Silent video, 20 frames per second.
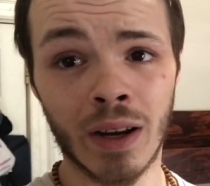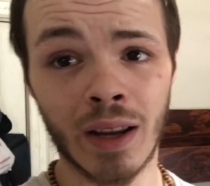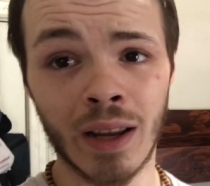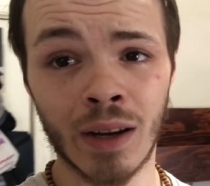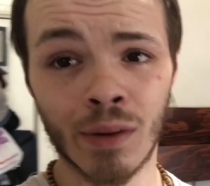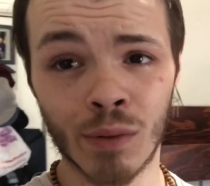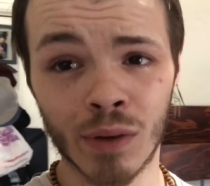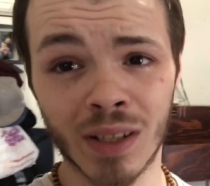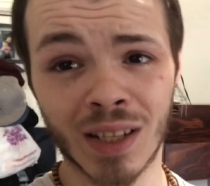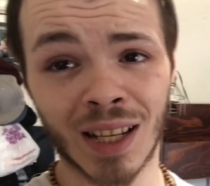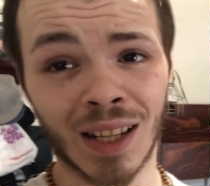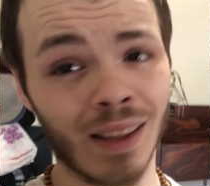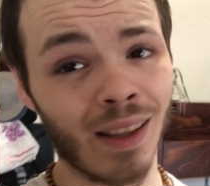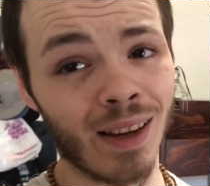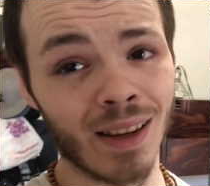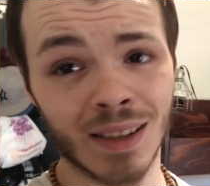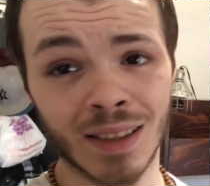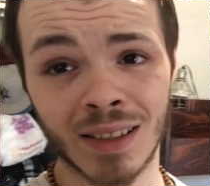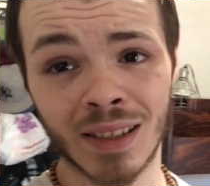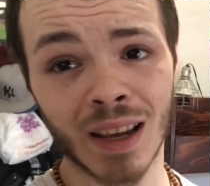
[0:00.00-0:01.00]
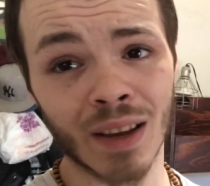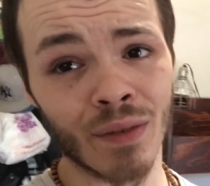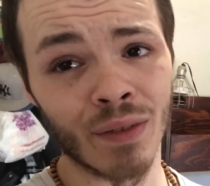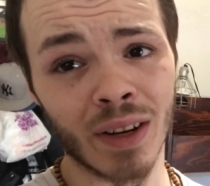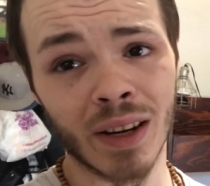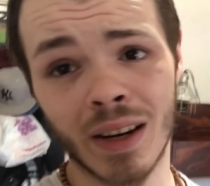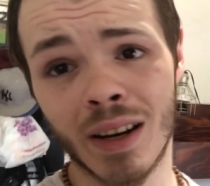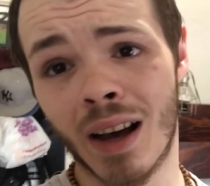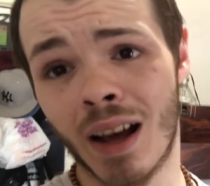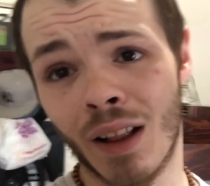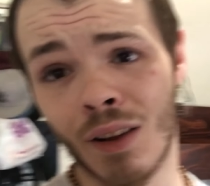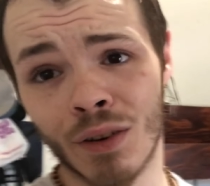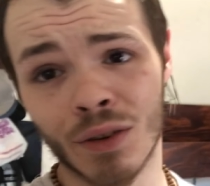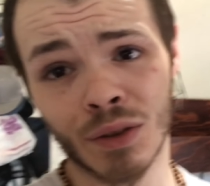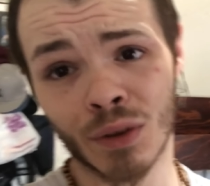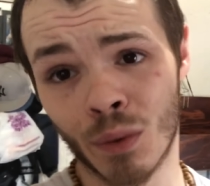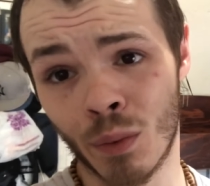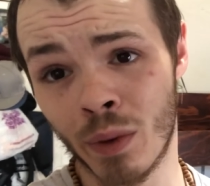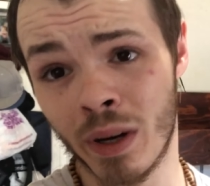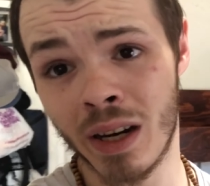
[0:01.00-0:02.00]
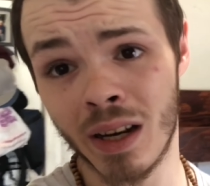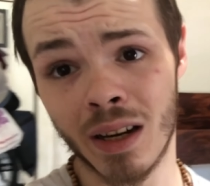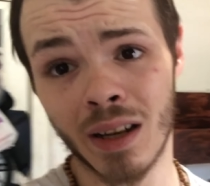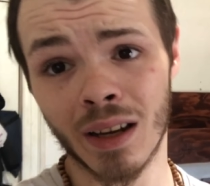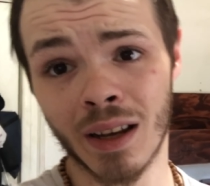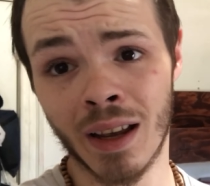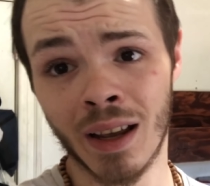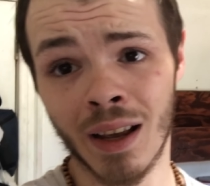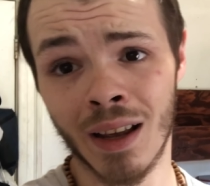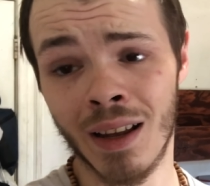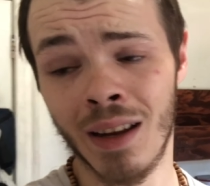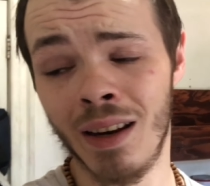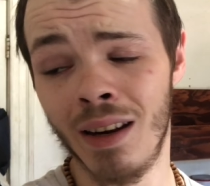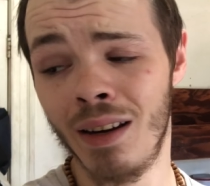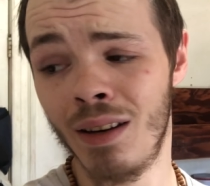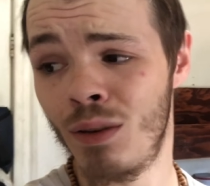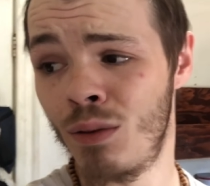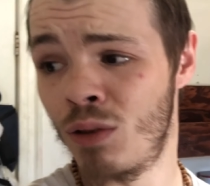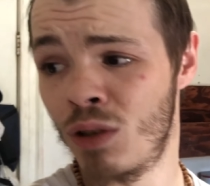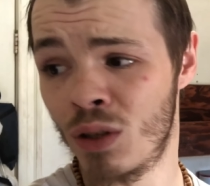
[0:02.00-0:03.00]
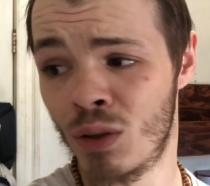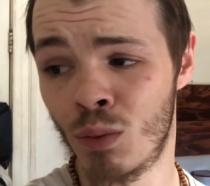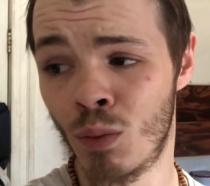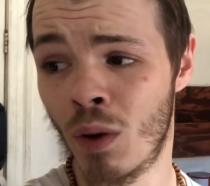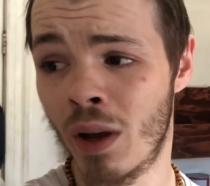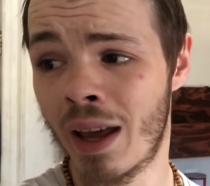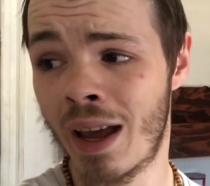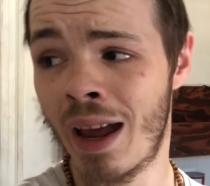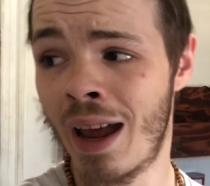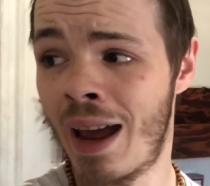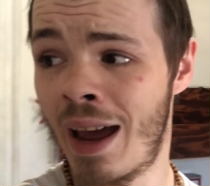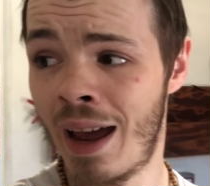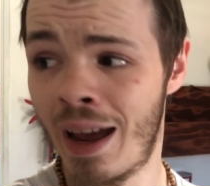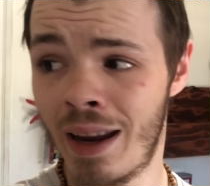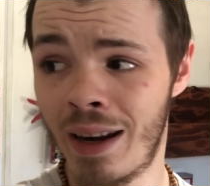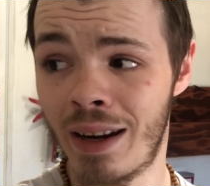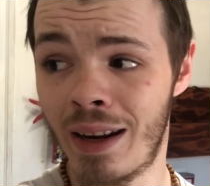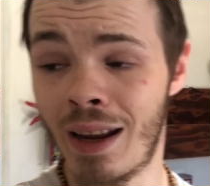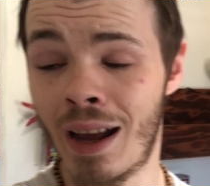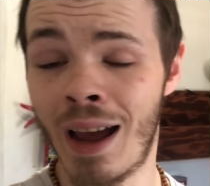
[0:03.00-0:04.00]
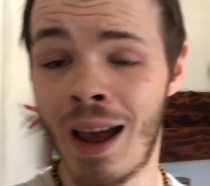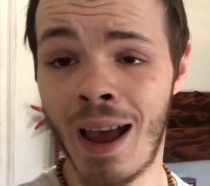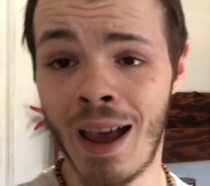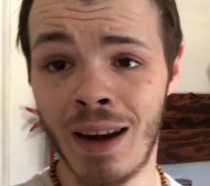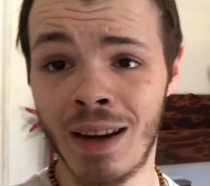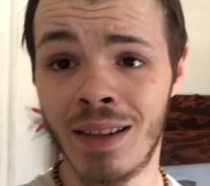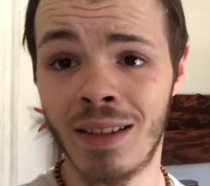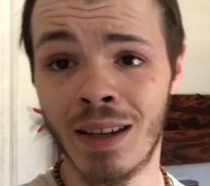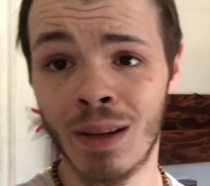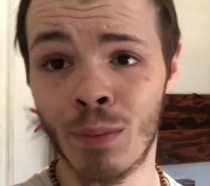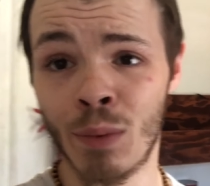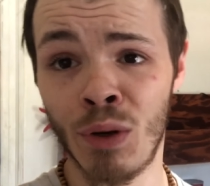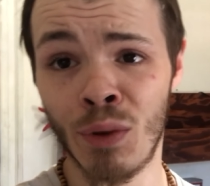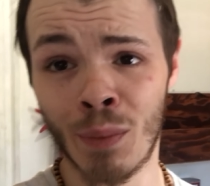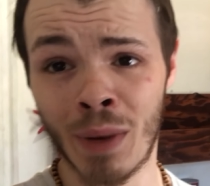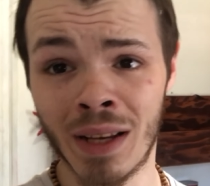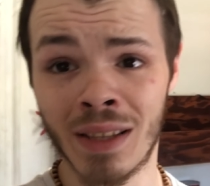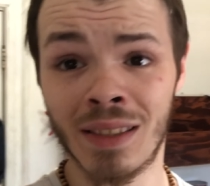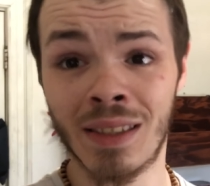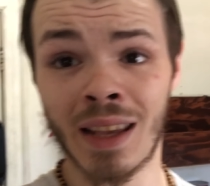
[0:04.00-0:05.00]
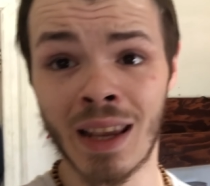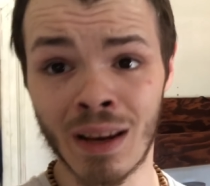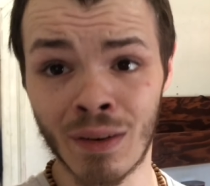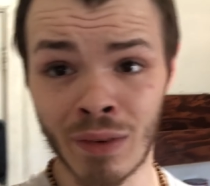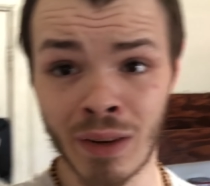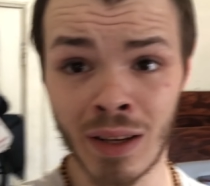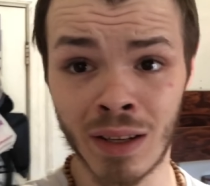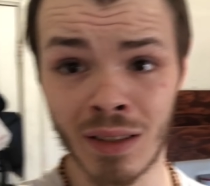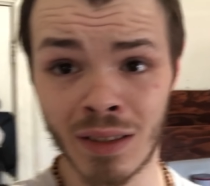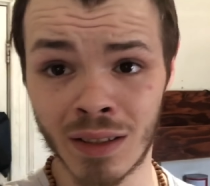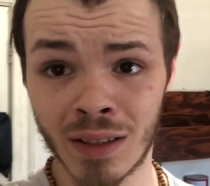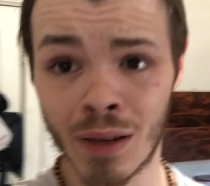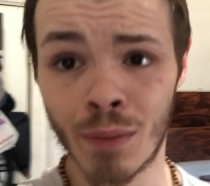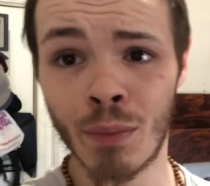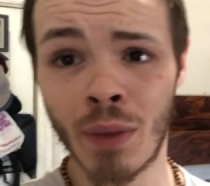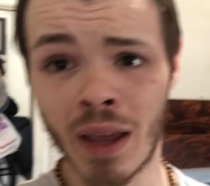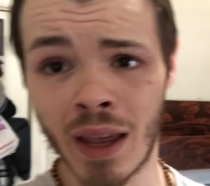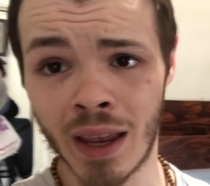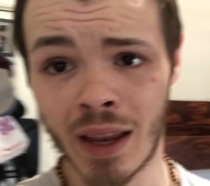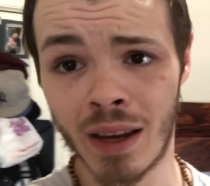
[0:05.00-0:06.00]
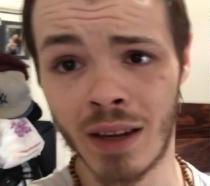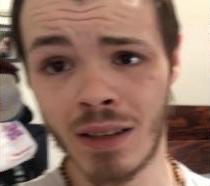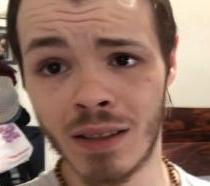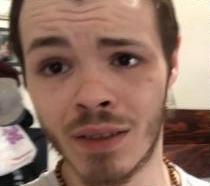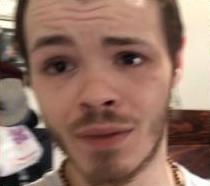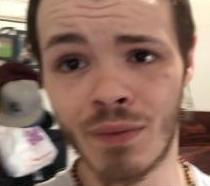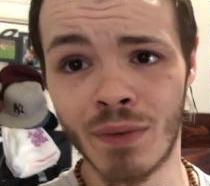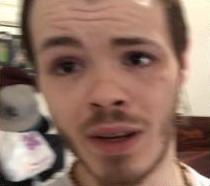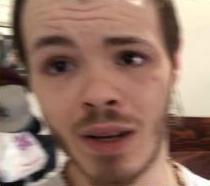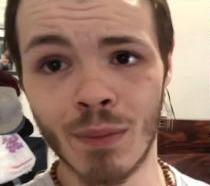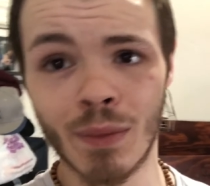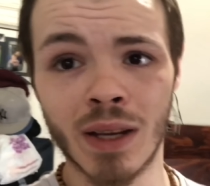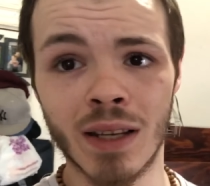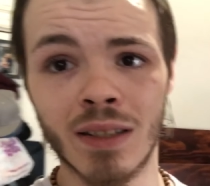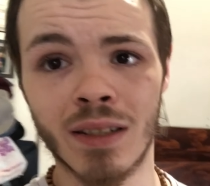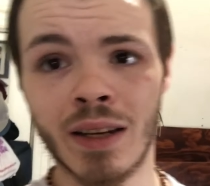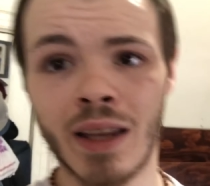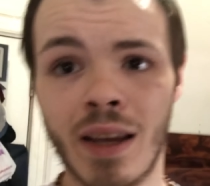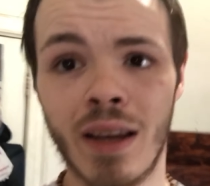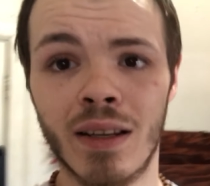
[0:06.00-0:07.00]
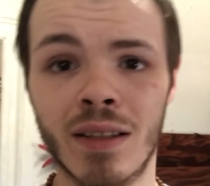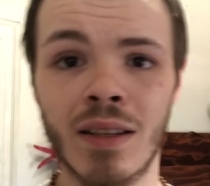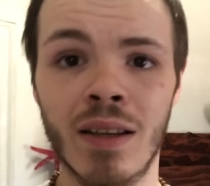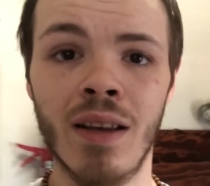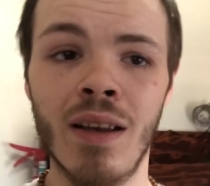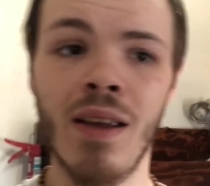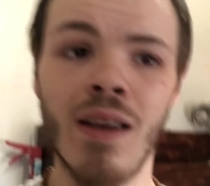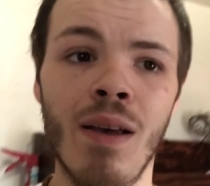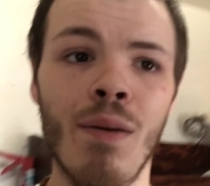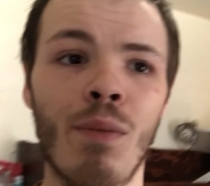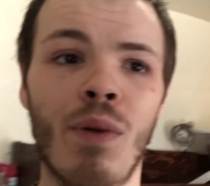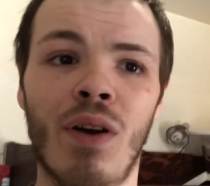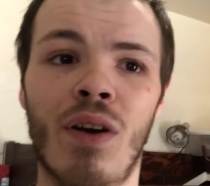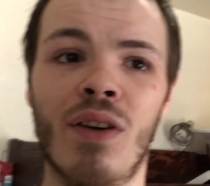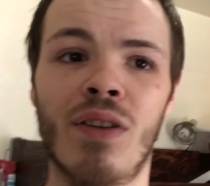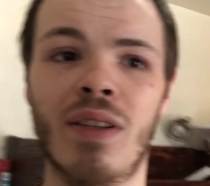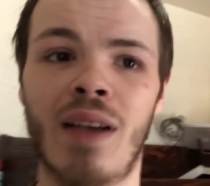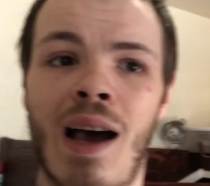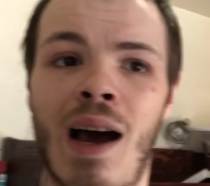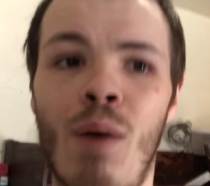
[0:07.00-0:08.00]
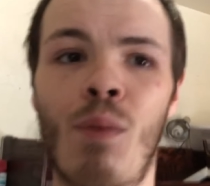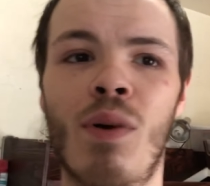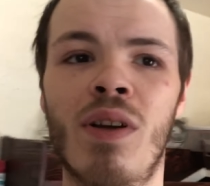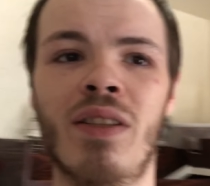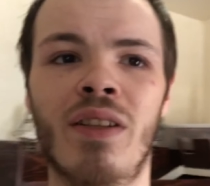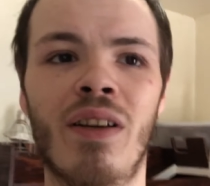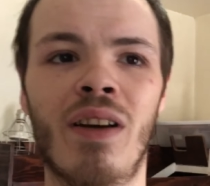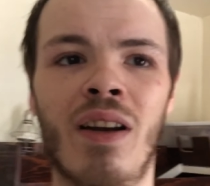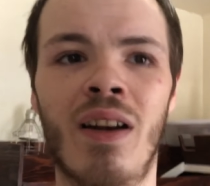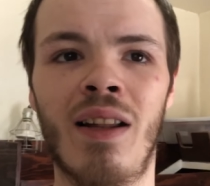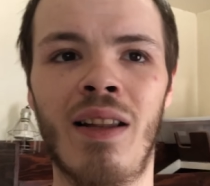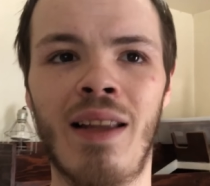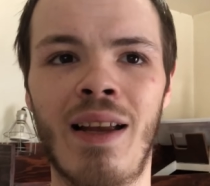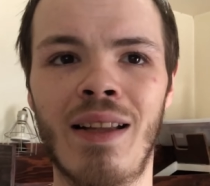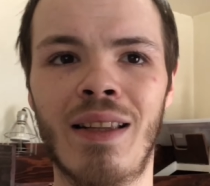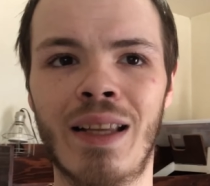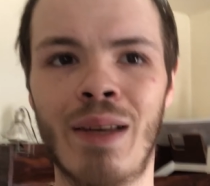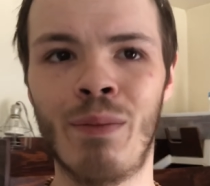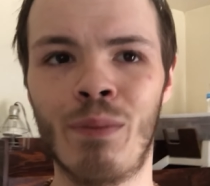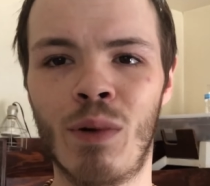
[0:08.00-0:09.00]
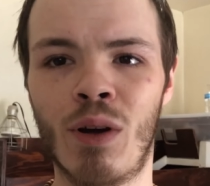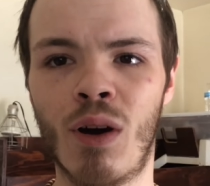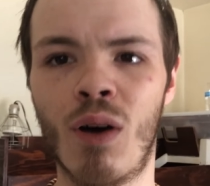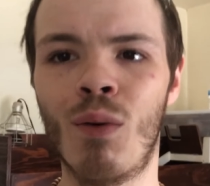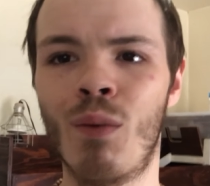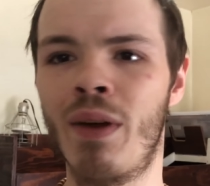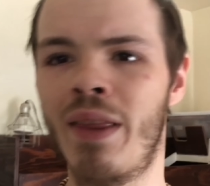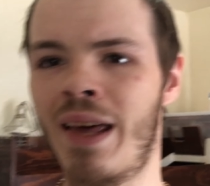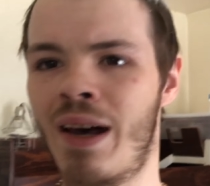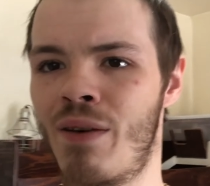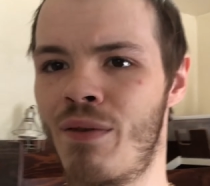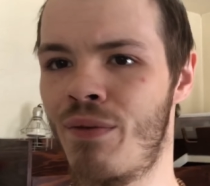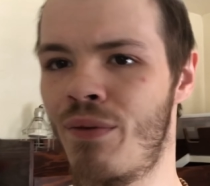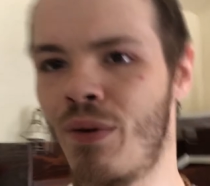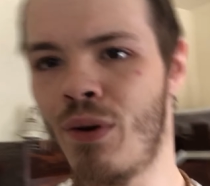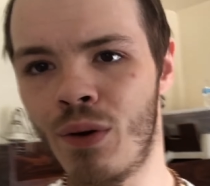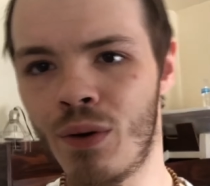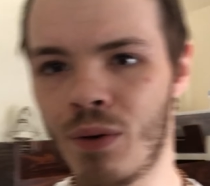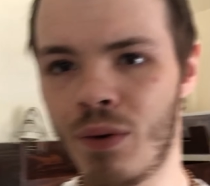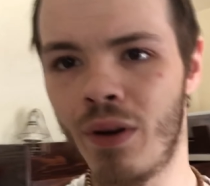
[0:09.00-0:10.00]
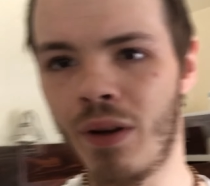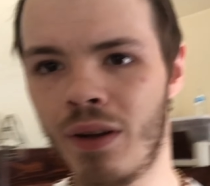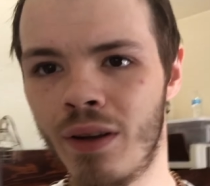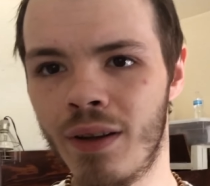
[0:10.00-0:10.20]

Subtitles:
It was like $70 a week, and just what I had to dip into my savings to pay to feed my snakes, because I wasn't gonna let them go without food.